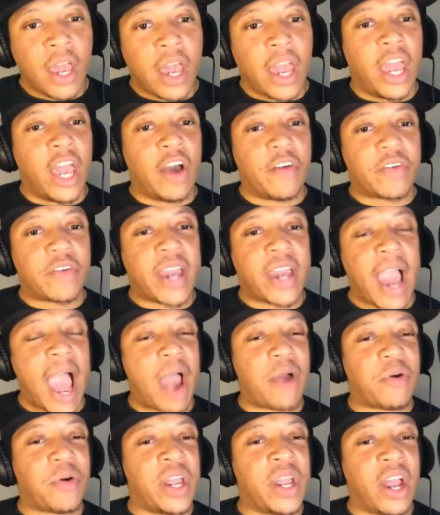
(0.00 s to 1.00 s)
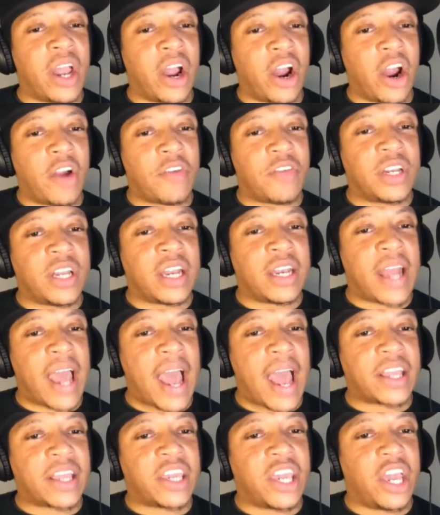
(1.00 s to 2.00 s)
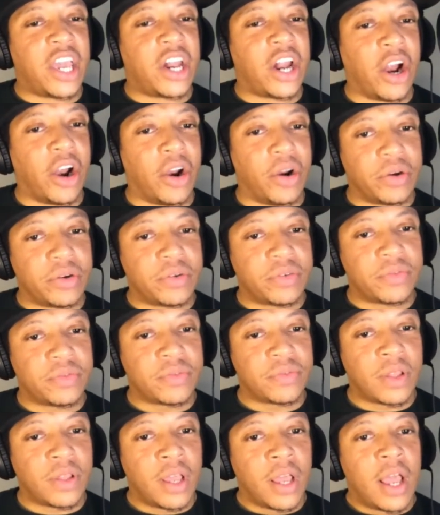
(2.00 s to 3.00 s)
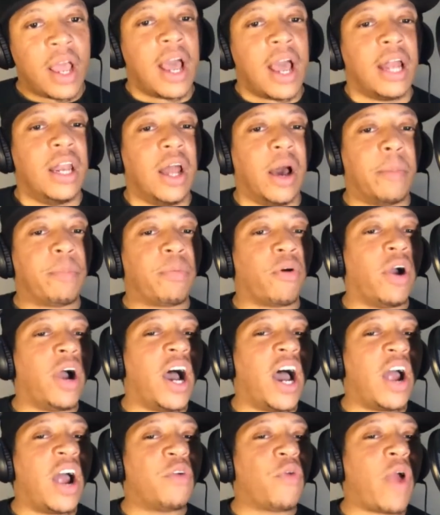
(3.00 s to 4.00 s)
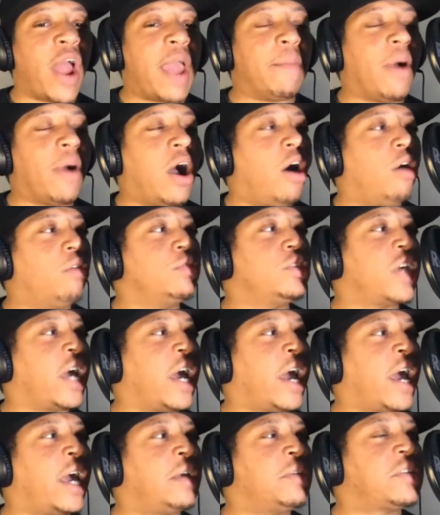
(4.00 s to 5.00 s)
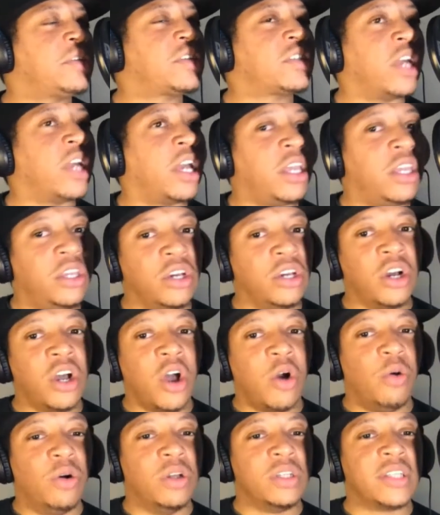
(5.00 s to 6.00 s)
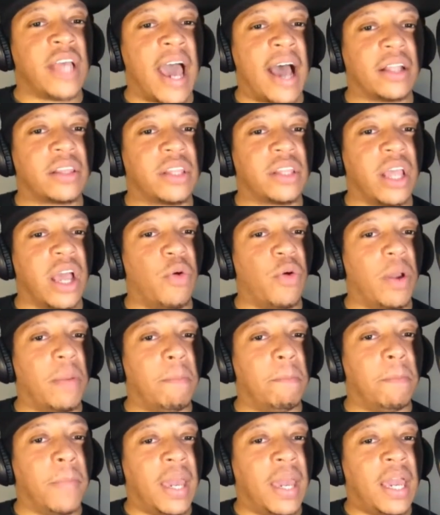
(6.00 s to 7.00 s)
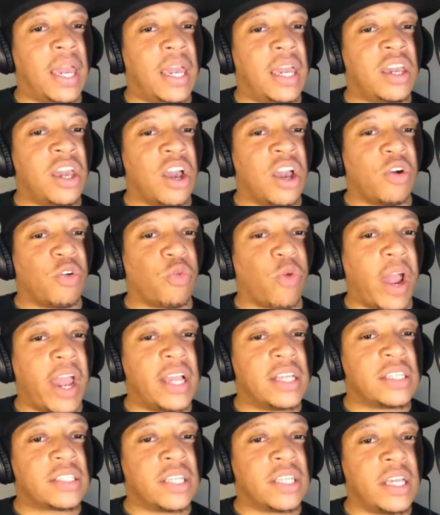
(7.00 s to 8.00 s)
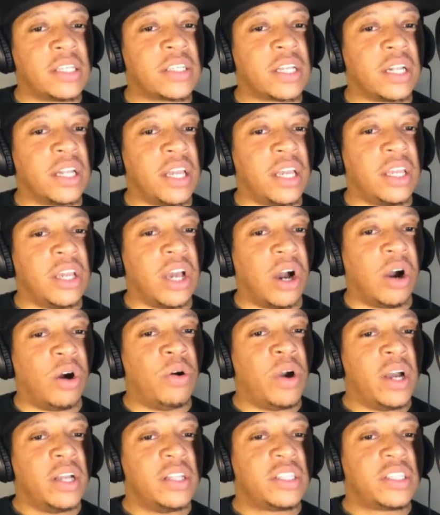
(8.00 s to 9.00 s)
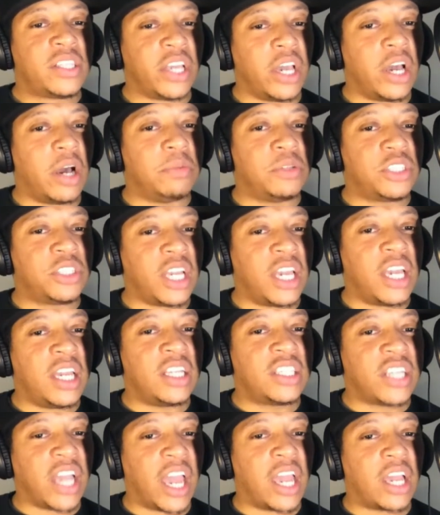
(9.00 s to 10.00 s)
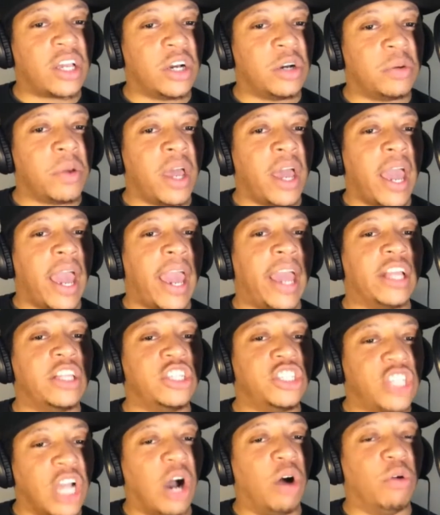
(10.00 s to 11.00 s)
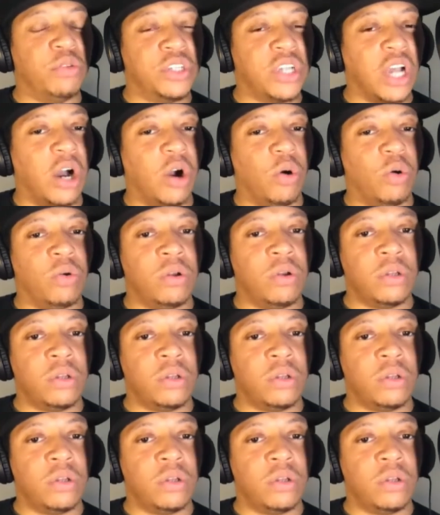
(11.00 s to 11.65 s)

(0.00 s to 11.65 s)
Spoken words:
if Kyrie Irving did not get hurt. LeBron Raymond James Sr. was out there with me, Ray Cesarillo, Tim G. Jacob, and JoJo.